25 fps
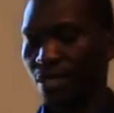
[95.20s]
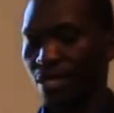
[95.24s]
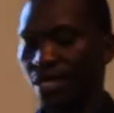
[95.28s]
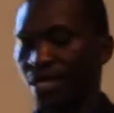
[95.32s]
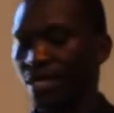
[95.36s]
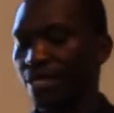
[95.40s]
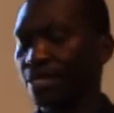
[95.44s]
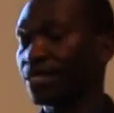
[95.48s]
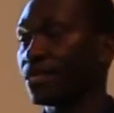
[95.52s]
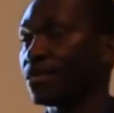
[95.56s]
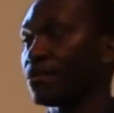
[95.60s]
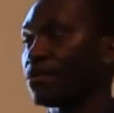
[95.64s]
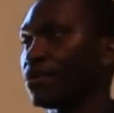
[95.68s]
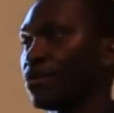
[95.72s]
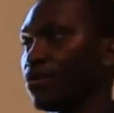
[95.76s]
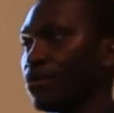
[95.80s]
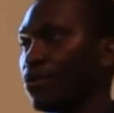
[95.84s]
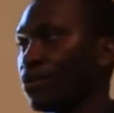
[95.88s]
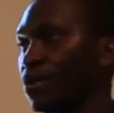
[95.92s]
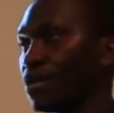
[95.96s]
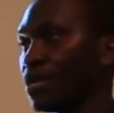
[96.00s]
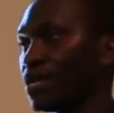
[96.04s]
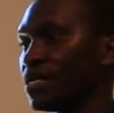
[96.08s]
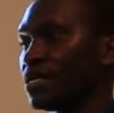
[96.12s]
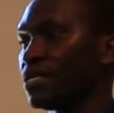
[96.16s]
And
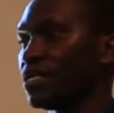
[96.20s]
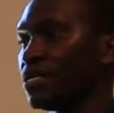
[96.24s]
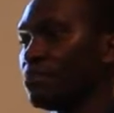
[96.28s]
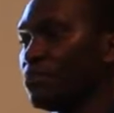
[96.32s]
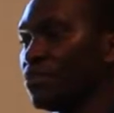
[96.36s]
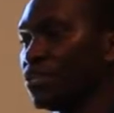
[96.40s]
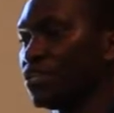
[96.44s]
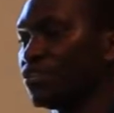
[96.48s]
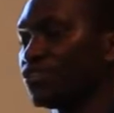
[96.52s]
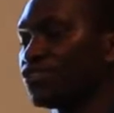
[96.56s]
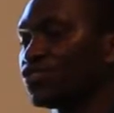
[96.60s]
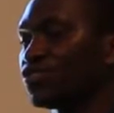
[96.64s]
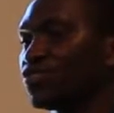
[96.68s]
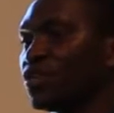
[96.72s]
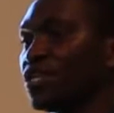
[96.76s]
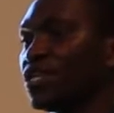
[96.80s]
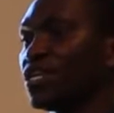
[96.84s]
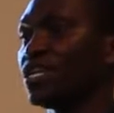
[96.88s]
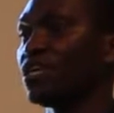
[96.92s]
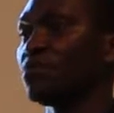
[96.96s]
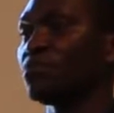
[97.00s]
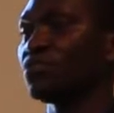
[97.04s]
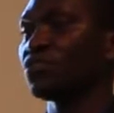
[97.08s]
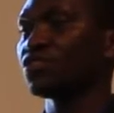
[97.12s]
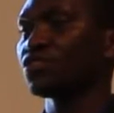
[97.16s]
the ministry
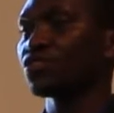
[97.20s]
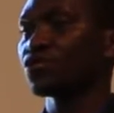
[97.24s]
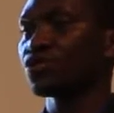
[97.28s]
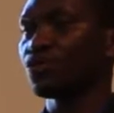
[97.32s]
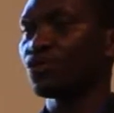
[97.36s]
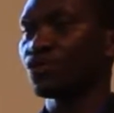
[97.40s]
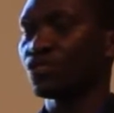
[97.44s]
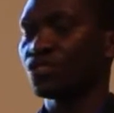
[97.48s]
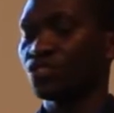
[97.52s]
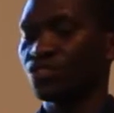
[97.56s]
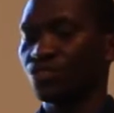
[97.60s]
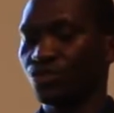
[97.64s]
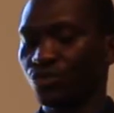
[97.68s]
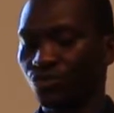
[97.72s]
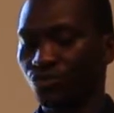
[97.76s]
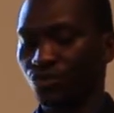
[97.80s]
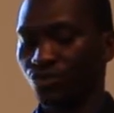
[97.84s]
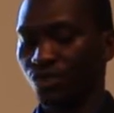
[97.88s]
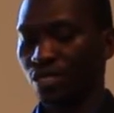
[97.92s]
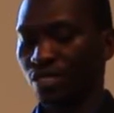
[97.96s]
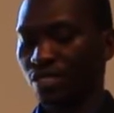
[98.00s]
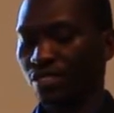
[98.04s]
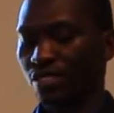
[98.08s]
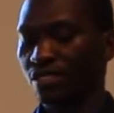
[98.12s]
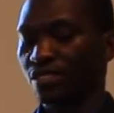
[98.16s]
name is called
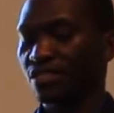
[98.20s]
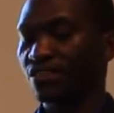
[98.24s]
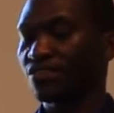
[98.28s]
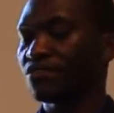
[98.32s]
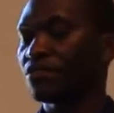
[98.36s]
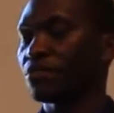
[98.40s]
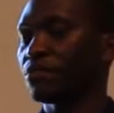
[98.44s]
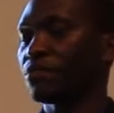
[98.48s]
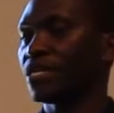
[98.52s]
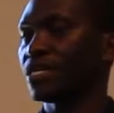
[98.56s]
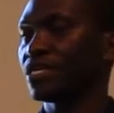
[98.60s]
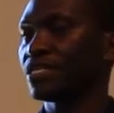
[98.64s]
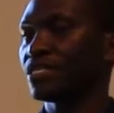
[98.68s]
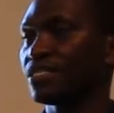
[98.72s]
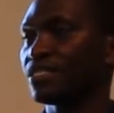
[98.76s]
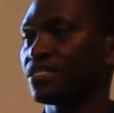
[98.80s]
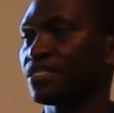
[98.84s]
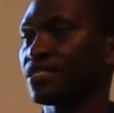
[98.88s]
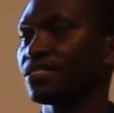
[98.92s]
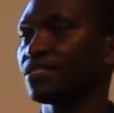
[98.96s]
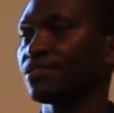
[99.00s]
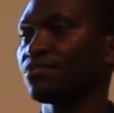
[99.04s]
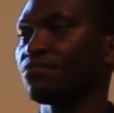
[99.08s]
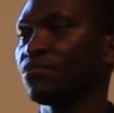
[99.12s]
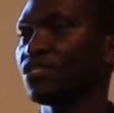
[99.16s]
Children Saved by
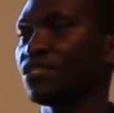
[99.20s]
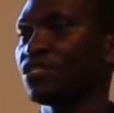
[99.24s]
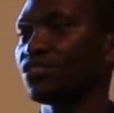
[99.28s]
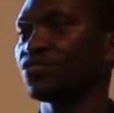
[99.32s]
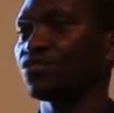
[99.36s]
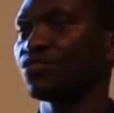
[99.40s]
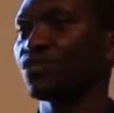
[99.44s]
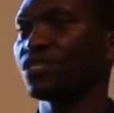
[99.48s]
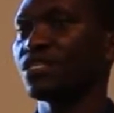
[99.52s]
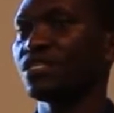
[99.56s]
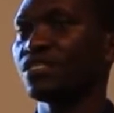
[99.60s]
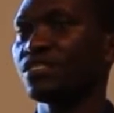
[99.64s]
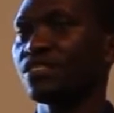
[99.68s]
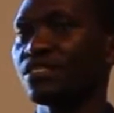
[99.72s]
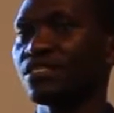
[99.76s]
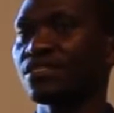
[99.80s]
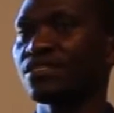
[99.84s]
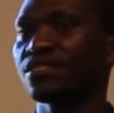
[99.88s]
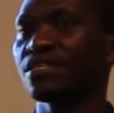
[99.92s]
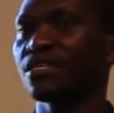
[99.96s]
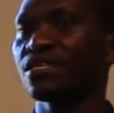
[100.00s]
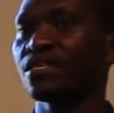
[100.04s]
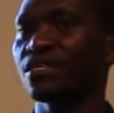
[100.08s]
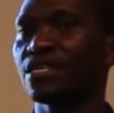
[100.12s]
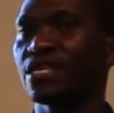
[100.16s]
Jesus Ministry. This
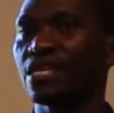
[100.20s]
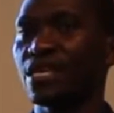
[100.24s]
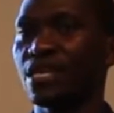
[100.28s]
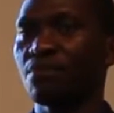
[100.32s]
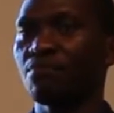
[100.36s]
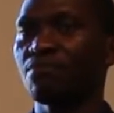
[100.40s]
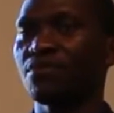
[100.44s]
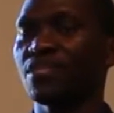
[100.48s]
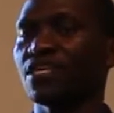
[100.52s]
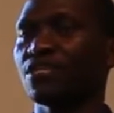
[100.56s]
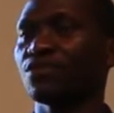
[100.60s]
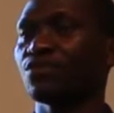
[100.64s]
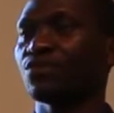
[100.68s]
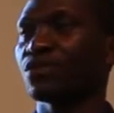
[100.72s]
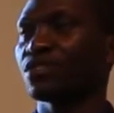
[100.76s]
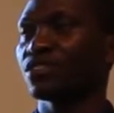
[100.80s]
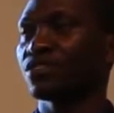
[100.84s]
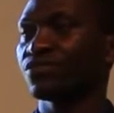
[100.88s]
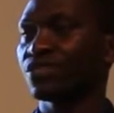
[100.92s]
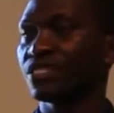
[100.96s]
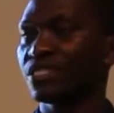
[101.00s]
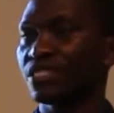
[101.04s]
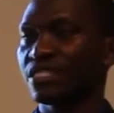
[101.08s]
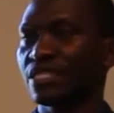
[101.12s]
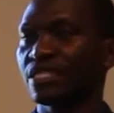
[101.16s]
is the name that
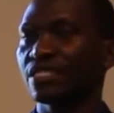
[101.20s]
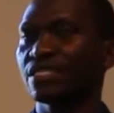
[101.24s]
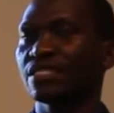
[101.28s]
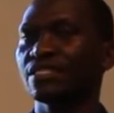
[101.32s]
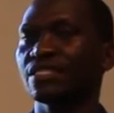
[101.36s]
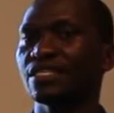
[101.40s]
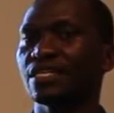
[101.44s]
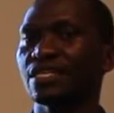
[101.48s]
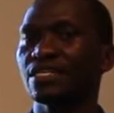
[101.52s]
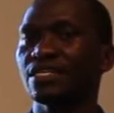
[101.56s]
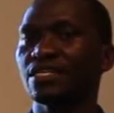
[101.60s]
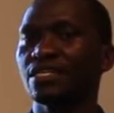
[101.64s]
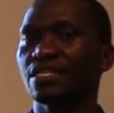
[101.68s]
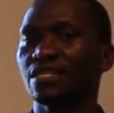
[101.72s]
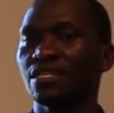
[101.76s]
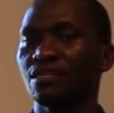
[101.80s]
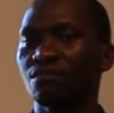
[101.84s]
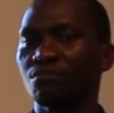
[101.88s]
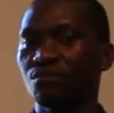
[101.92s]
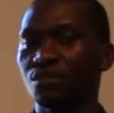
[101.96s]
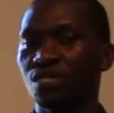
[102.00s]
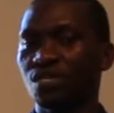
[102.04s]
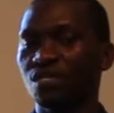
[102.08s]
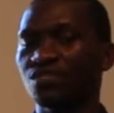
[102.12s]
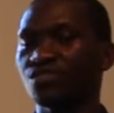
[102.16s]
was registered in the
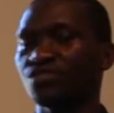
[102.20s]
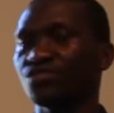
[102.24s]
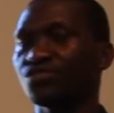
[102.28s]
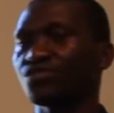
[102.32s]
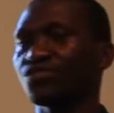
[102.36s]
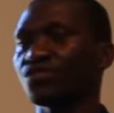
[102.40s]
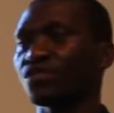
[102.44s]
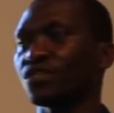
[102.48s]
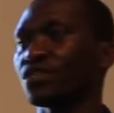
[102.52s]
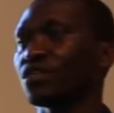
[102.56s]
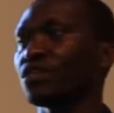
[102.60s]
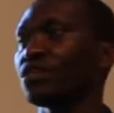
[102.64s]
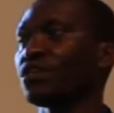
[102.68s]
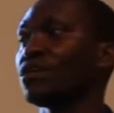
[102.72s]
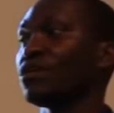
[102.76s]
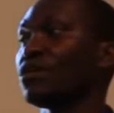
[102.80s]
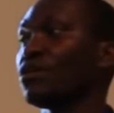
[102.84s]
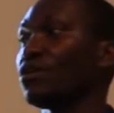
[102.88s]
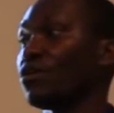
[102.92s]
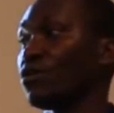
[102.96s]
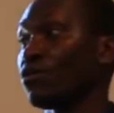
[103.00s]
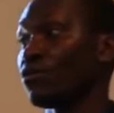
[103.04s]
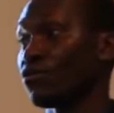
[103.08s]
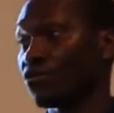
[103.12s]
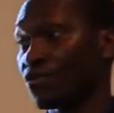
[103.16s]
Ministry
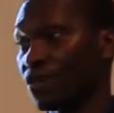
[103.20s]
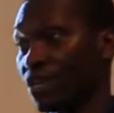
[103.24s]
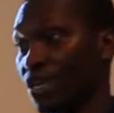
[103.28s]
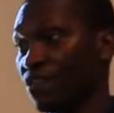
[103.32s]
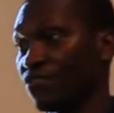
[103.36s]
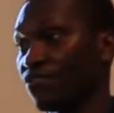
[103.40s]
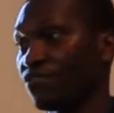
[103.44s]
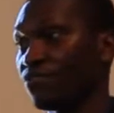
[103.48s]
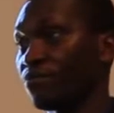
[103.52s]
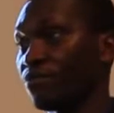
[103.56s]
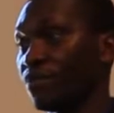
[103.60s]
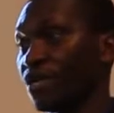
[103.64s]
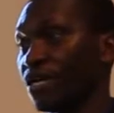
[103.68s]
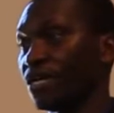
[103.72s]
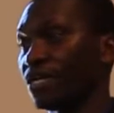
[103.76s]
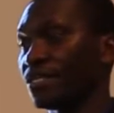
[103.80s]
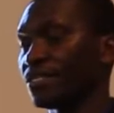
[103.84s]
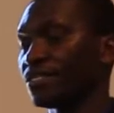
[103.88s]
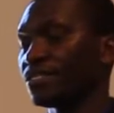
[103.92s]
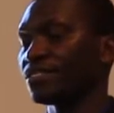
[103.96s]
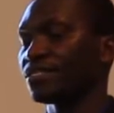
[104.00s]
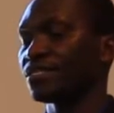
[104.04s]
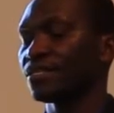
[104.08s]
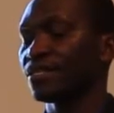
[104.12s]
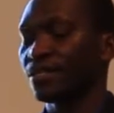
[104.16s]
of
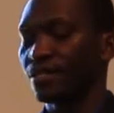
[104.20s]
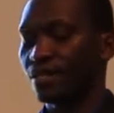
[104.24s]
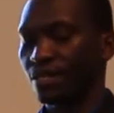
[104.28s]
Government